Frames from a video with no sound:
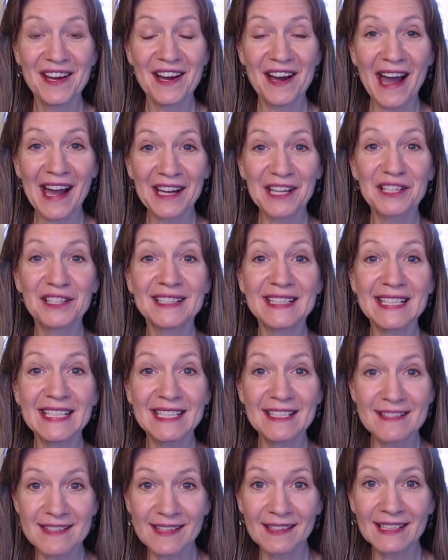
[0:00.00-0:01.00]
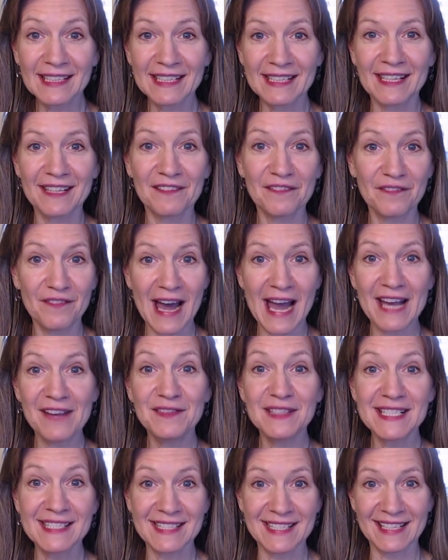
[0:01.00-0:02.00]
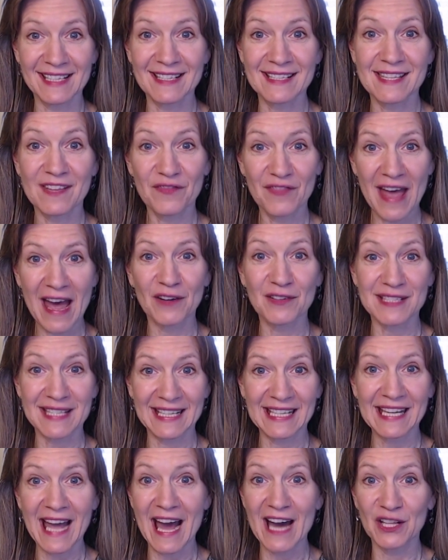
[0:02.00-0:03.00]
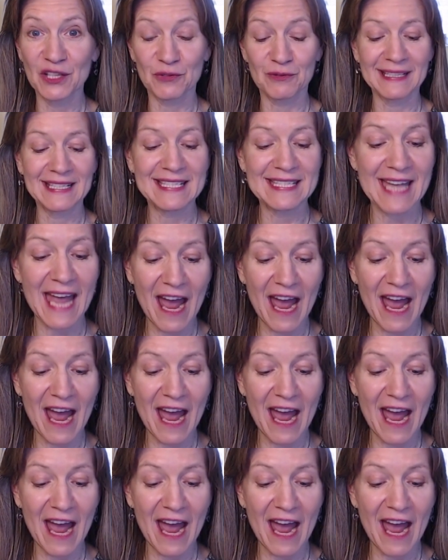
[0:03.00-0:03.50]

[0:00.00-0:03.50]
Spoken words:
I could easily eat 5,000 to 6,000 calories